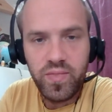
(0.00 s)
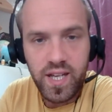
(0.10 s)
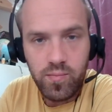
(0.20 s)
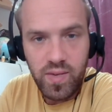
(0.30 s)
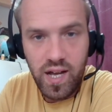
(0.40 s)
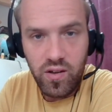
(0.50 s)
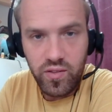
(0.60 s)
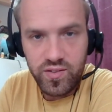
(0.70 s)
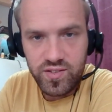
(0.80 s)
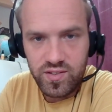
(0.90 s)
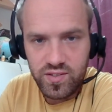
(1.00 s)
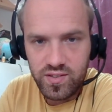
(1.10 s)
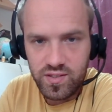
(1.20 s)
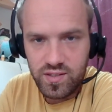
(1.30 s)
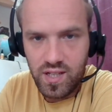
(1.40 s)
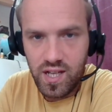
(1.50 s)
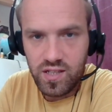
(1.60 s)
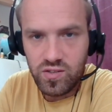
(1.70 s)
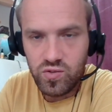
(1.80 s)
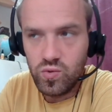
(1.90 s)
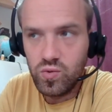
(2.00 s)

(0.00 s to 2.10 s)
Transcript: their mouths and who